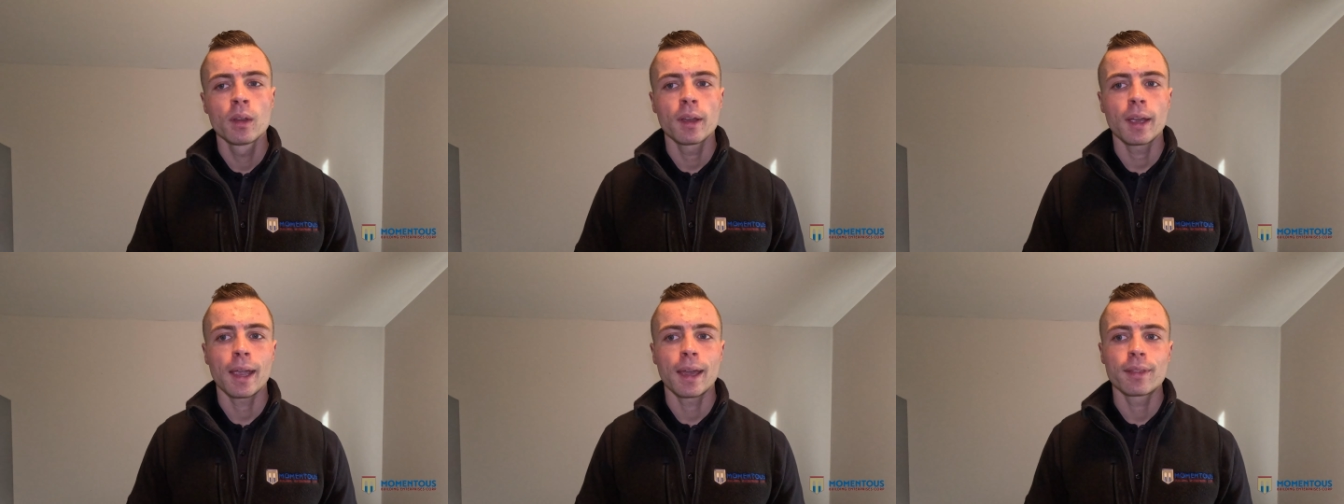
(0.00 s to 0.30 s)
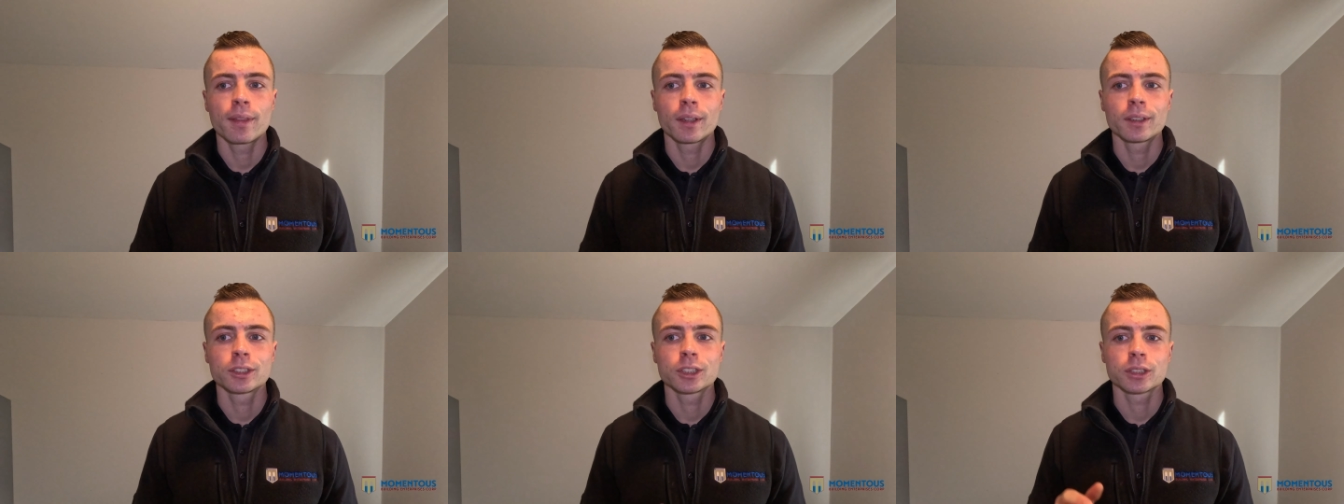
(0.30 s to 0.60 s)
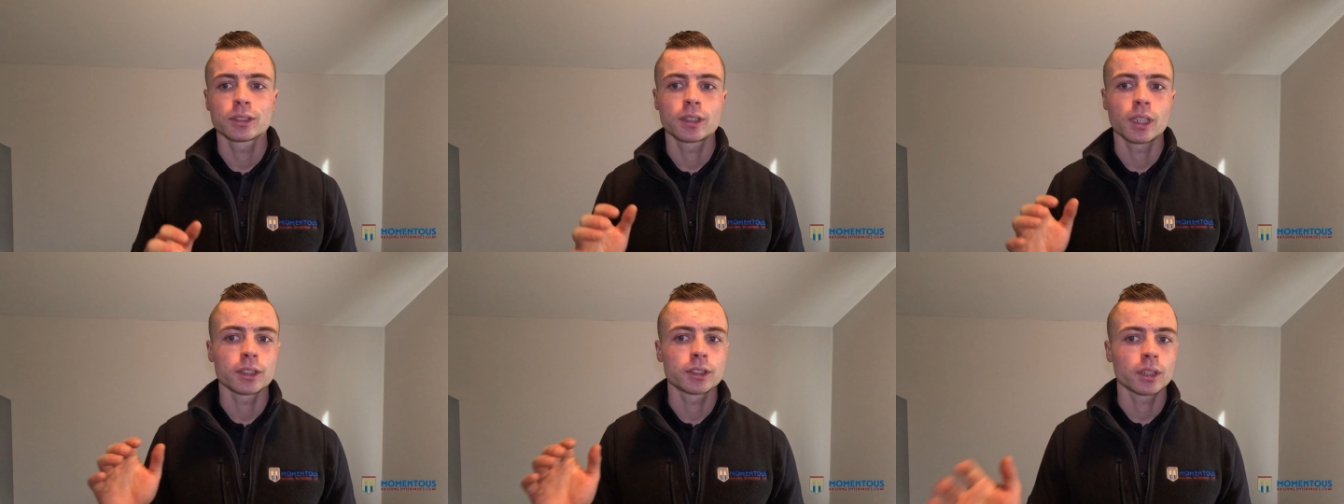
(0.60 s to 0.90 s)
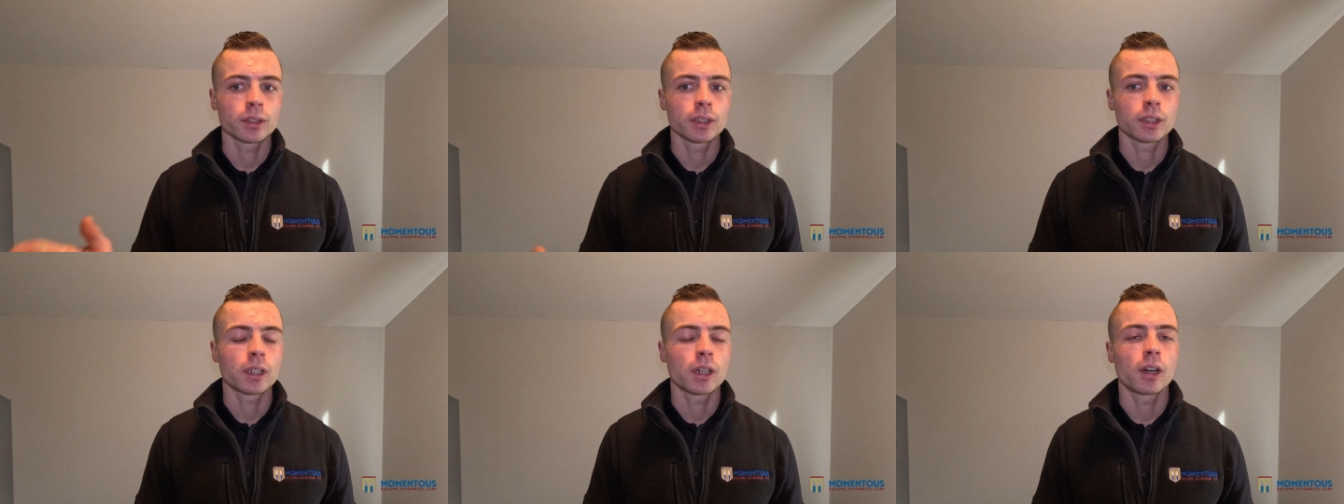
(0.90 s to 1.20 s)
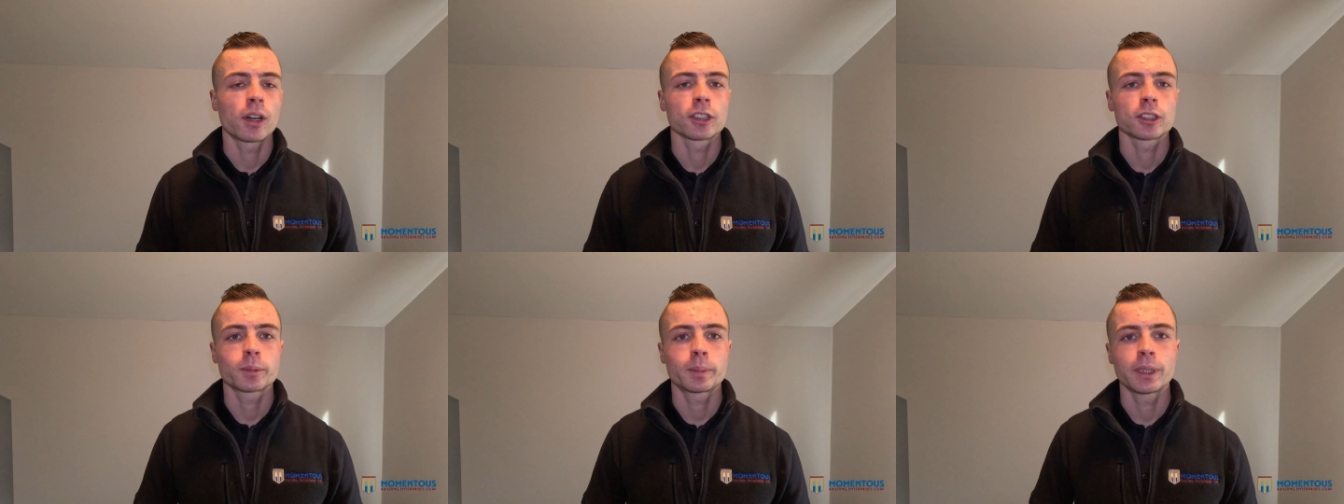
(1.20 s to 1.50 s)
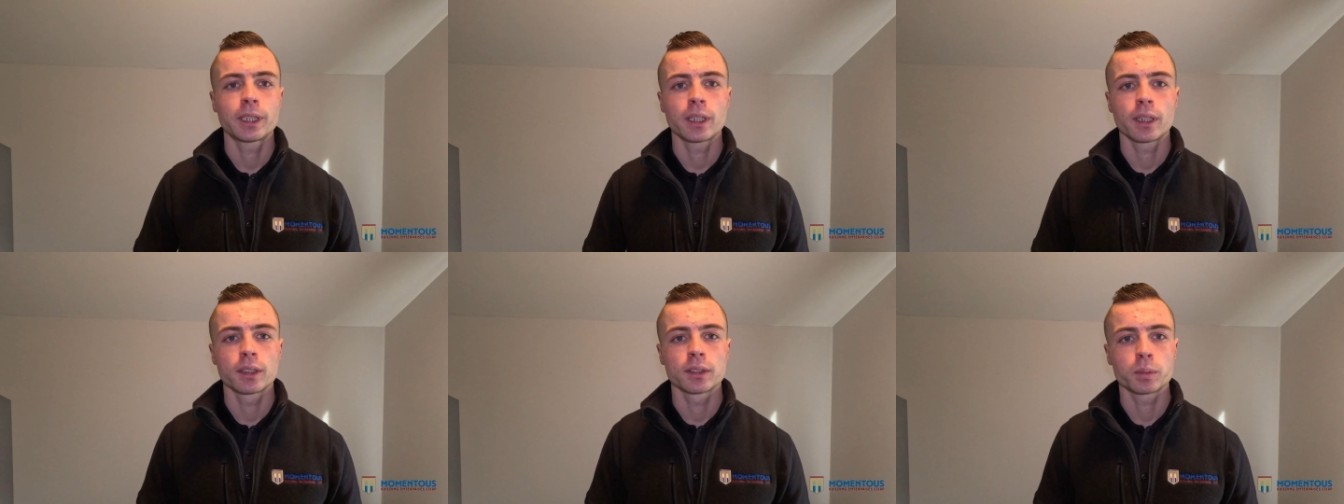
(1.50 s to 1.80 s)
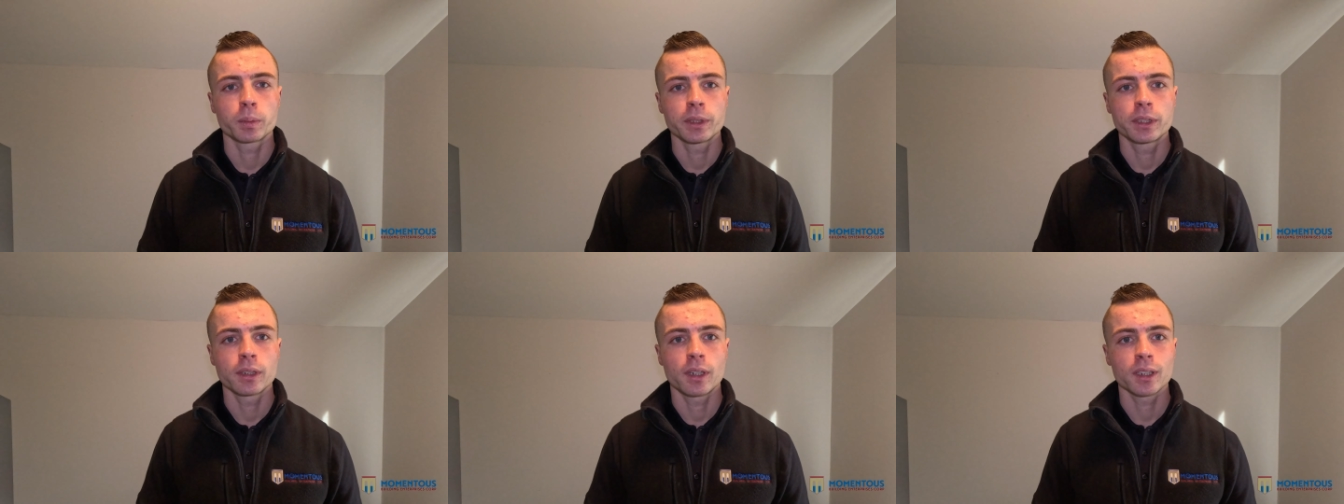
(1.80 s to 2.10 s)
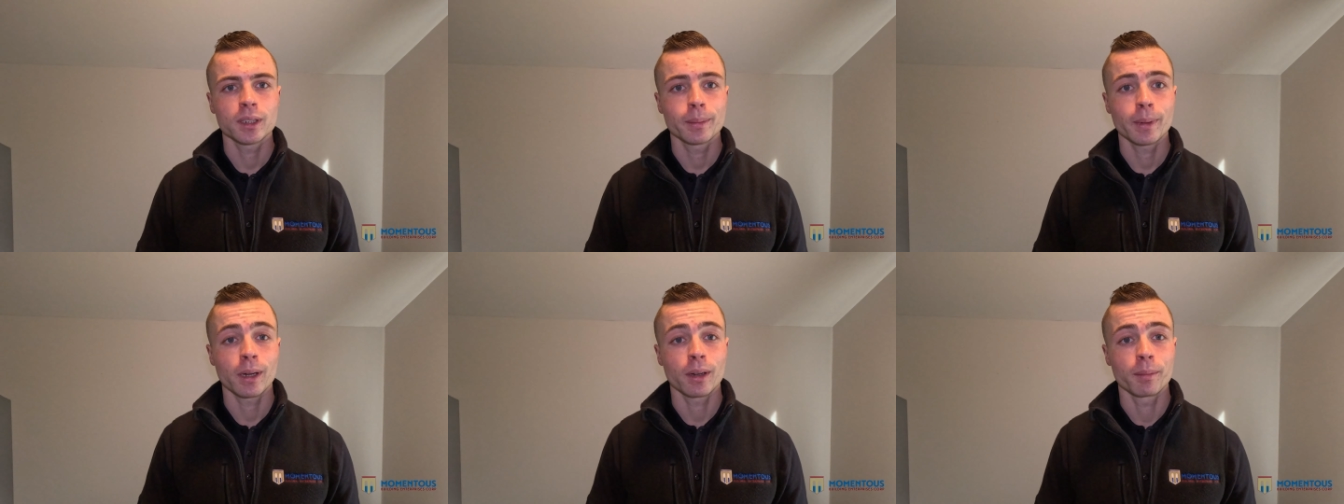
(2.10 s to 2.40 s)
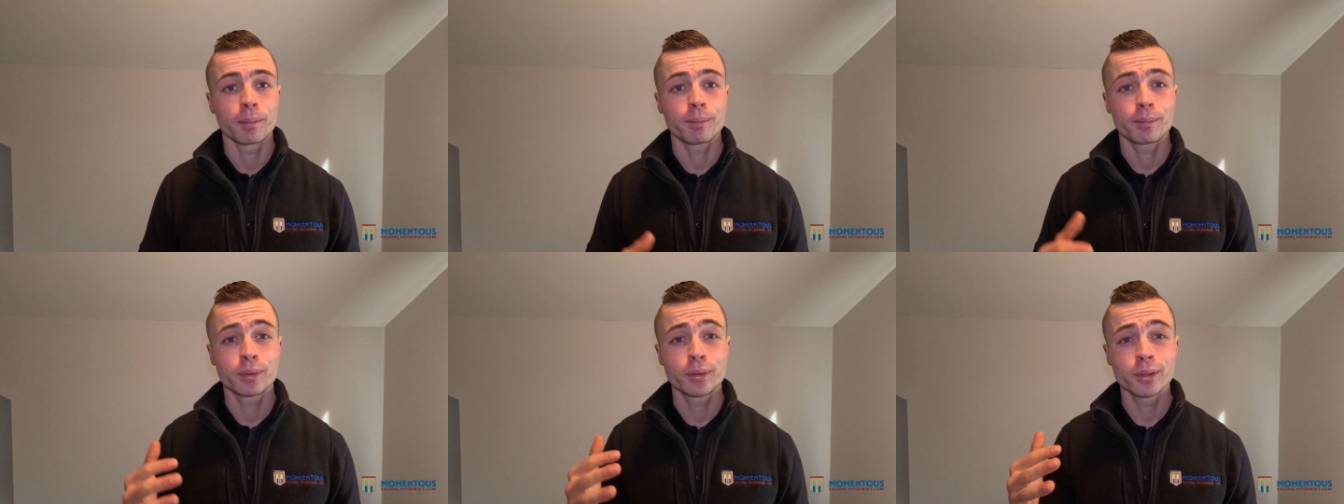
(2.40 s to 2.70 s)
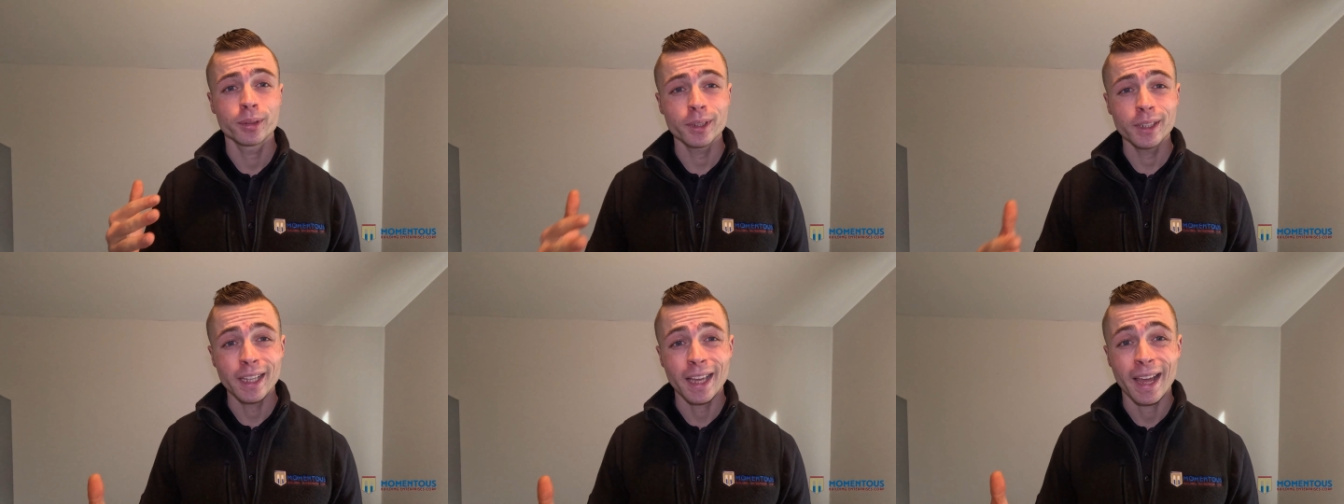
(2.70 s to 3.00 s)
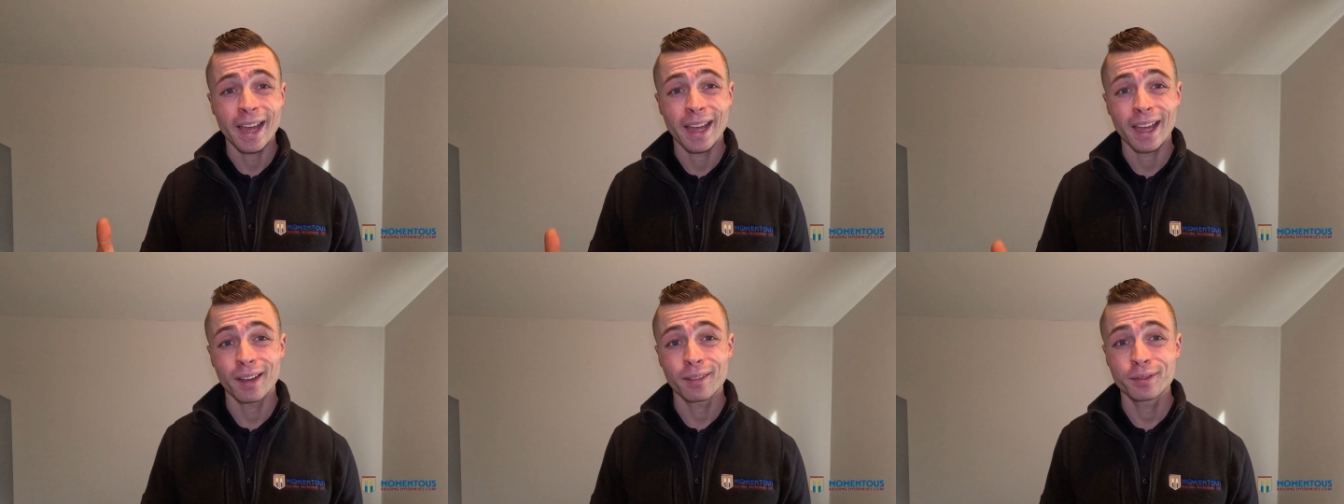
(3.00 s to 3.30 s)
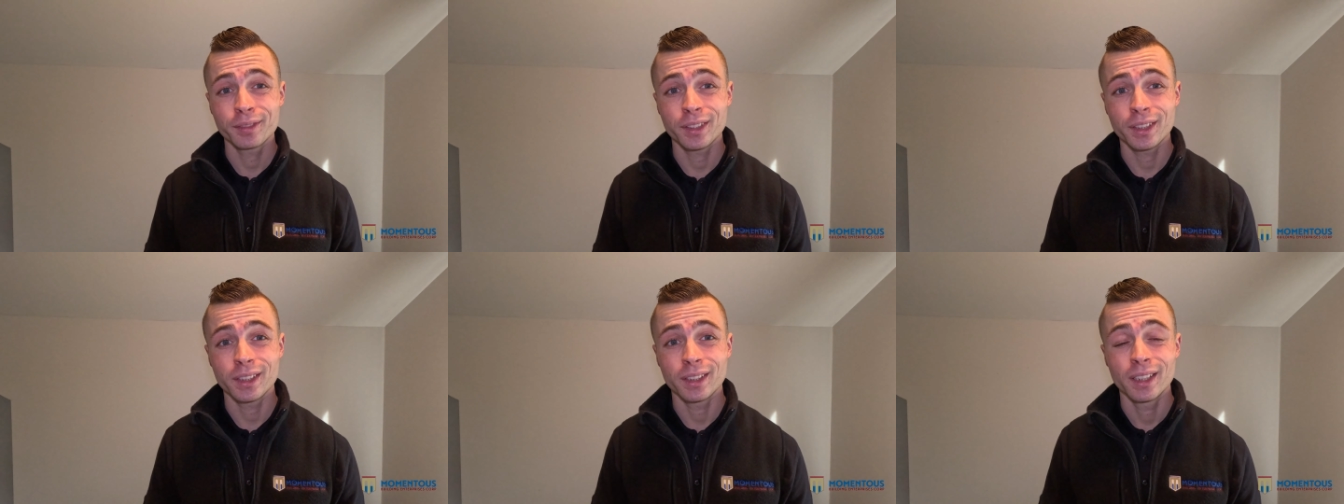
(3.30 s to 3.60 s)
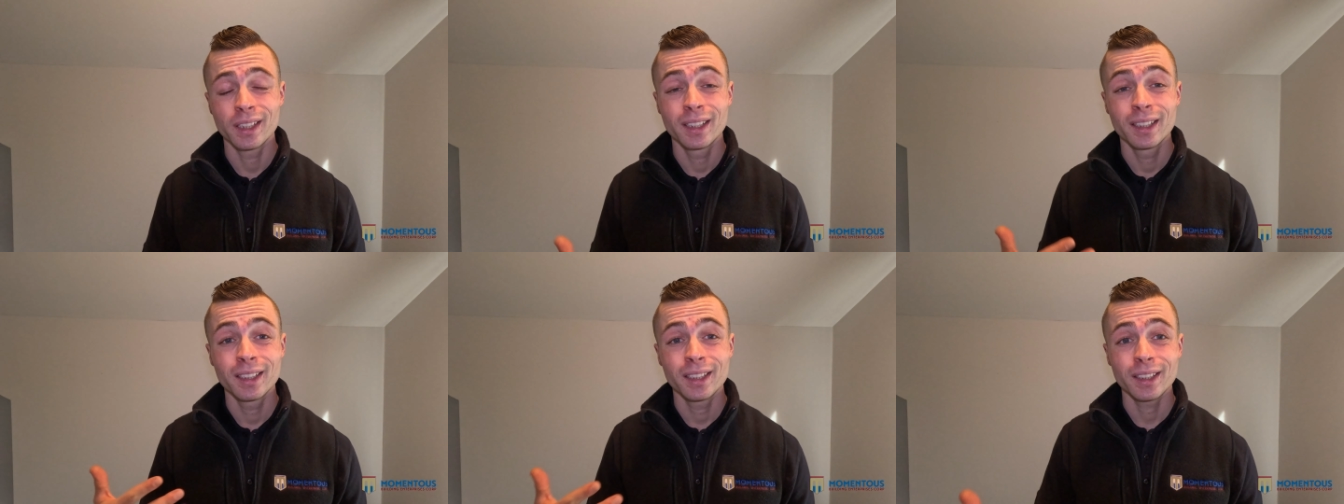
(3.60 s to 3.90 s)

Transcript: and then just touch on the cost, because we talked about a pretty hefty